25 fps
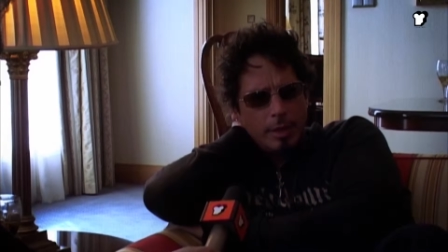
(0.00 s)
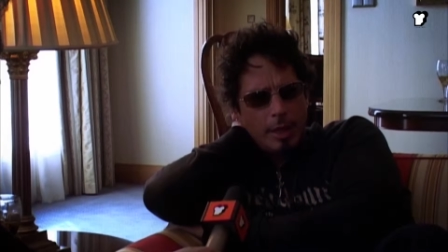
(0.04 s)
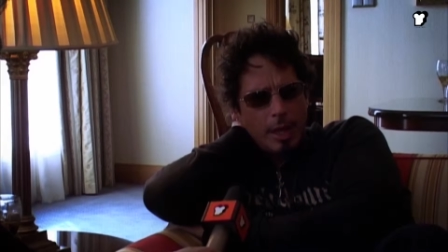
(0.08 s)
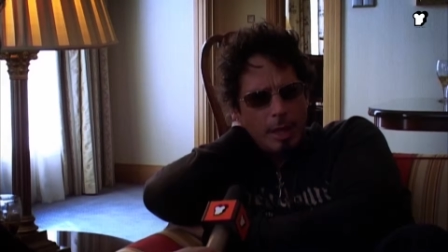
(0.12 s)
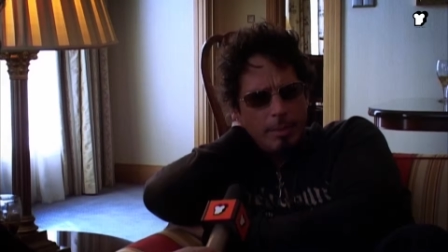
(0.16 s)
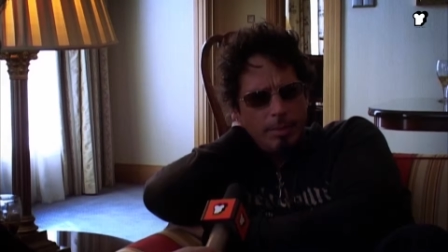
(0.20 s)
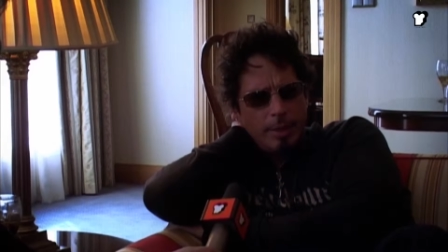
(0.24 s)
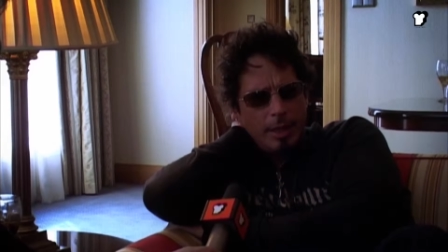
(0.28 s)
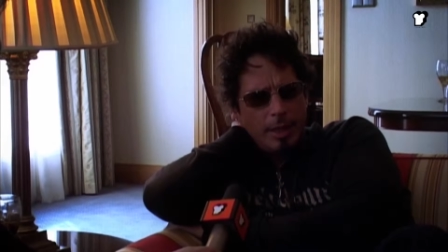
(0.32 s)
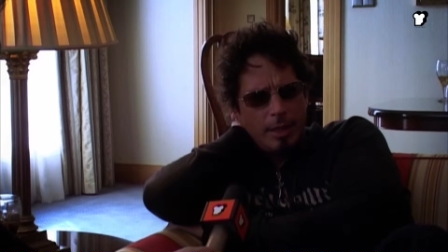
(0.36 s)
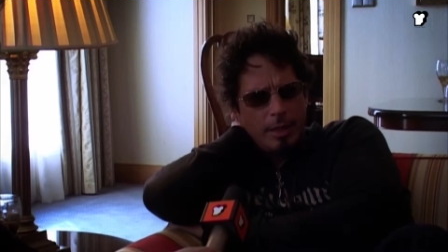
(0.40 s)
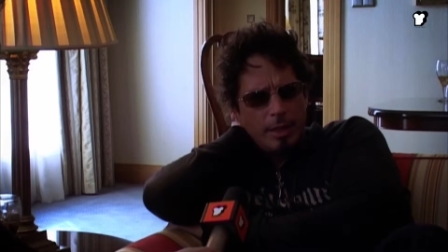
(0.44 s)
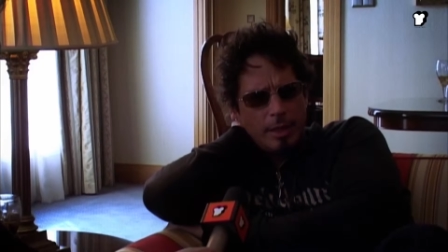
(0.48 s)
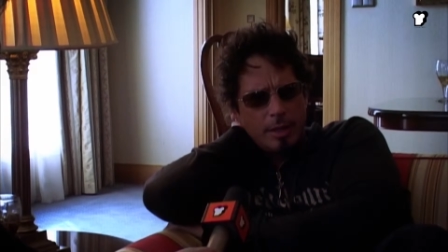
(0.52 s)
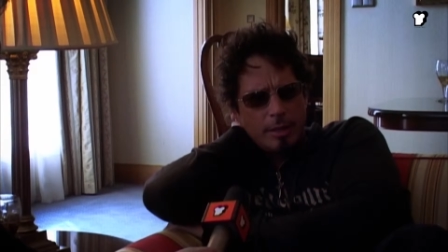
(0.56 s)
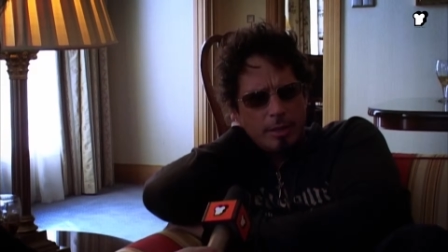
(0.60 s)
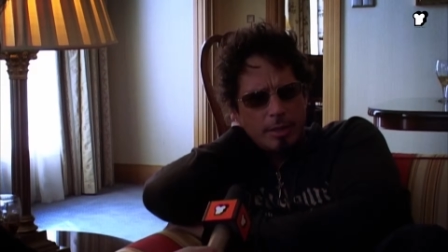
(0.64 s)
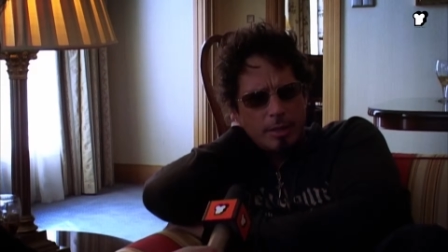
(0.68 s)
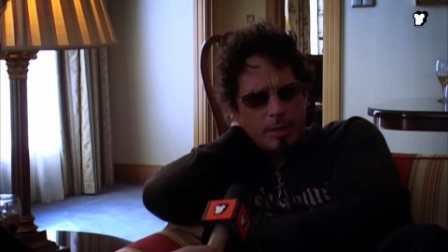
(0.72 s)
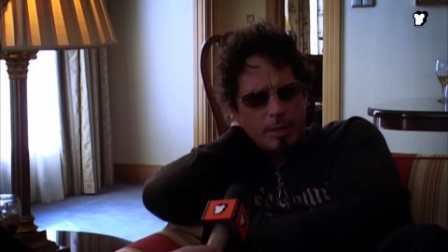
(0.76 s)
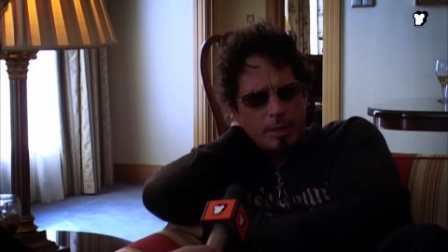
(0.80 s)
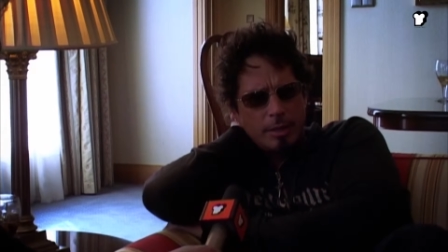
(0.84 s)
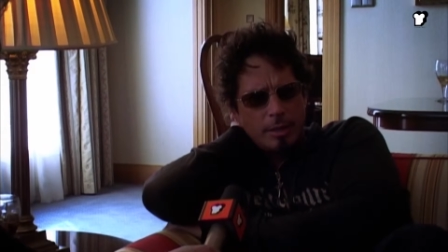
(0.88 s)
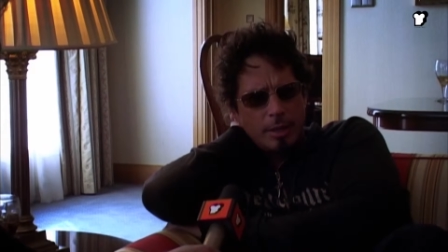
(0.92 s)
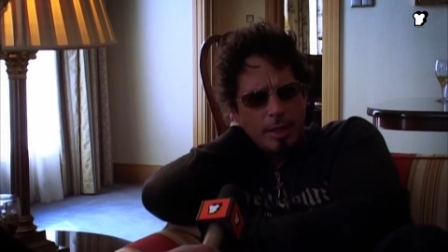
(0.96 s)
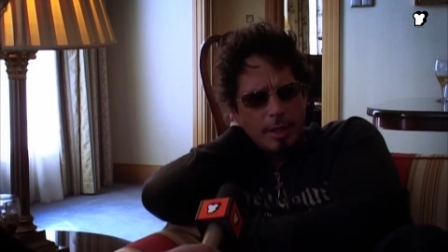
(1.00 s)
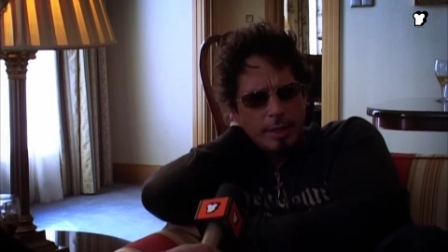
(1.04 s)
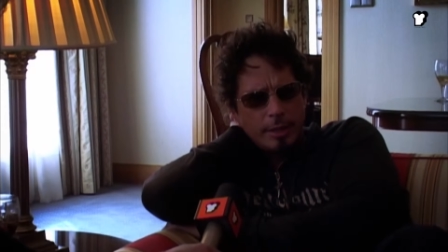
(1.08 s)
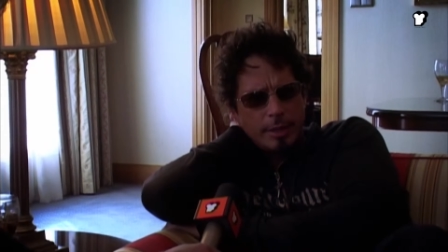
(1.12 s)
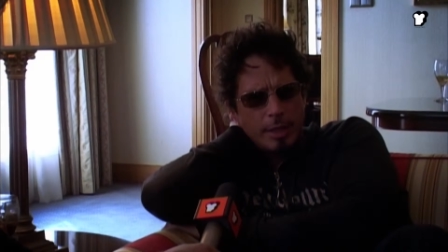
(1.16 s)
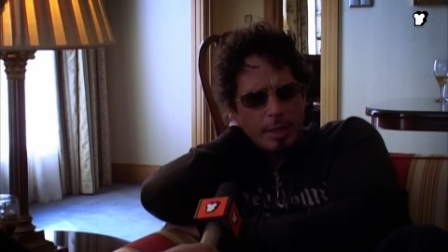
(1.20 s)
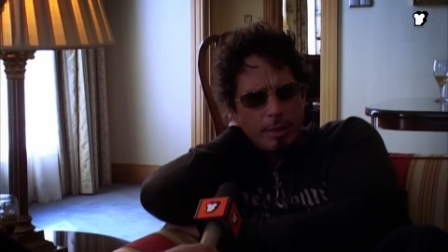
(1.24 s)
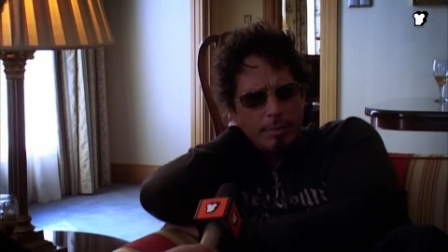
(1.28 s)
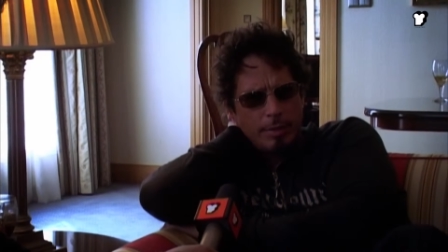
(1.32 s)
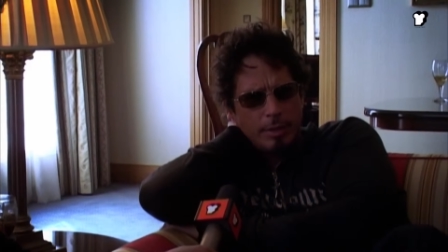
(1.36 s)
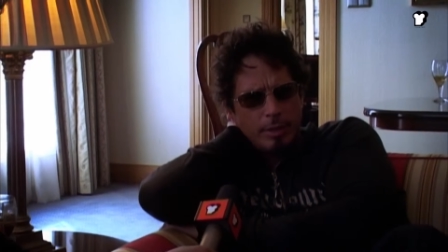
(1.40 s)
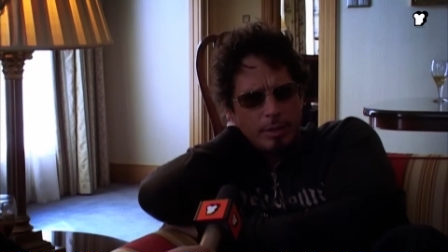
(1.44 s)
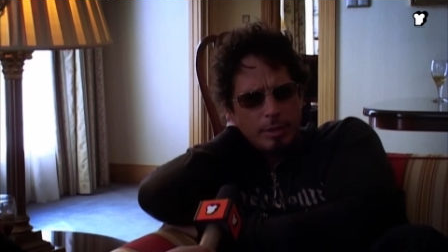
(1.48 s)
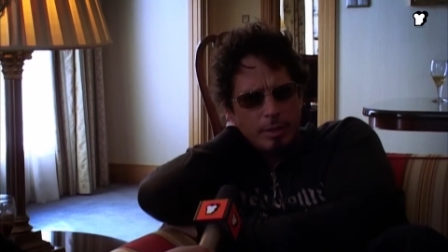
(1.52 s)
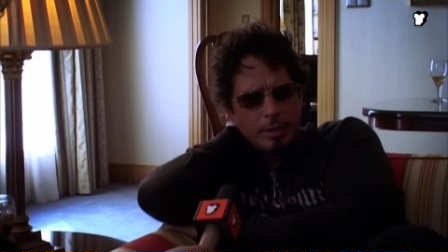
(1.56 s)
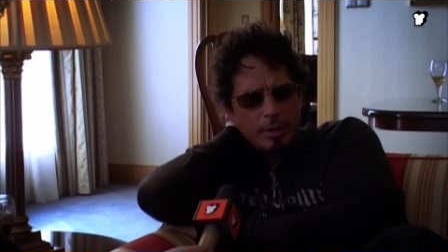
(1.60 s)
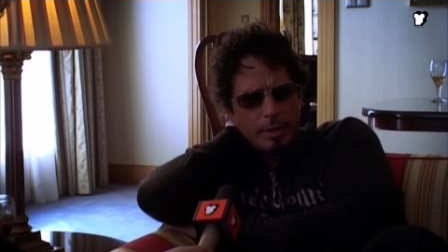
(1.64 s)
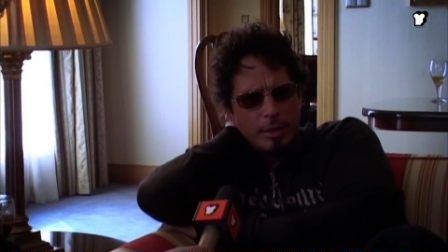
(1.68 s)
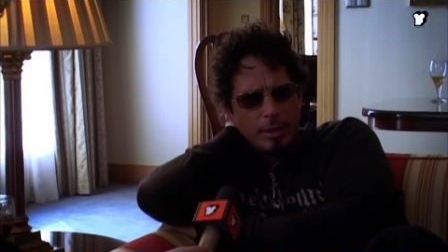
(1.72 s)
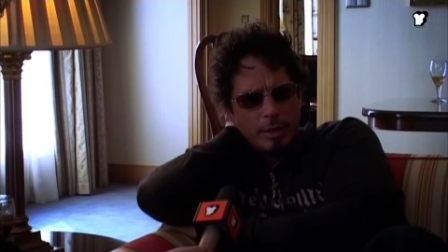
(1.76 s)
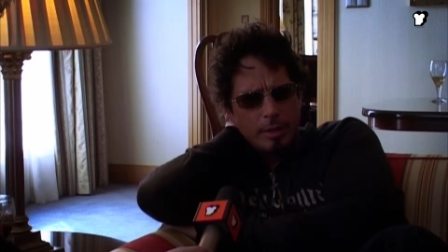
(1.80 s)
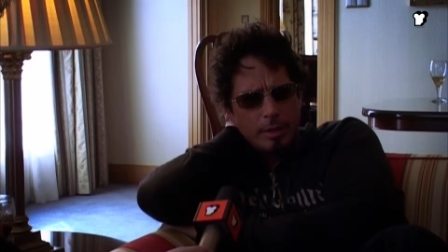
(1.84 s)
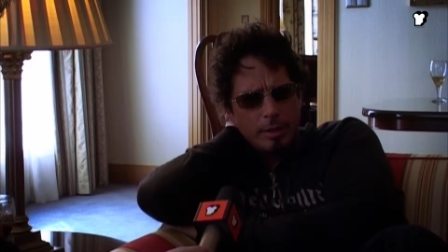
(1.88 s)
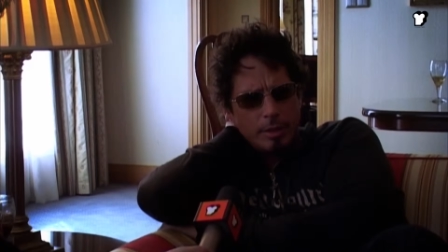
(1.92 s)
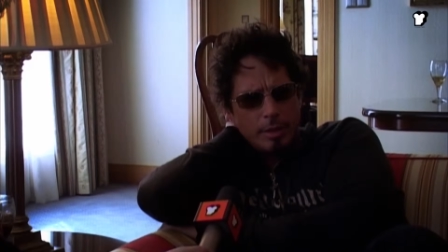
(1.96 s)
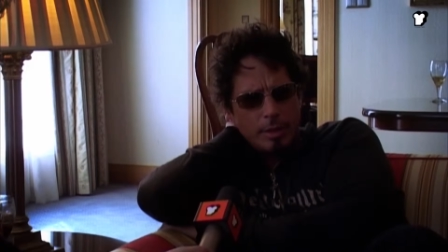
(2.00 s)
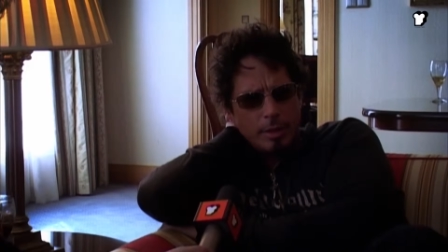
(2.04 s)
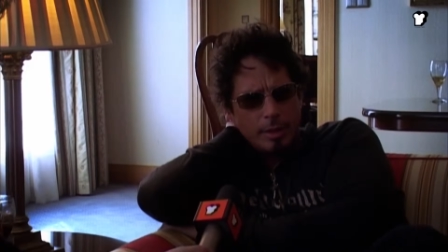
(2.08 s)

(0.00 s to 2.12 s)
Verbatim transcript: I play a lot of like Temple of the Dog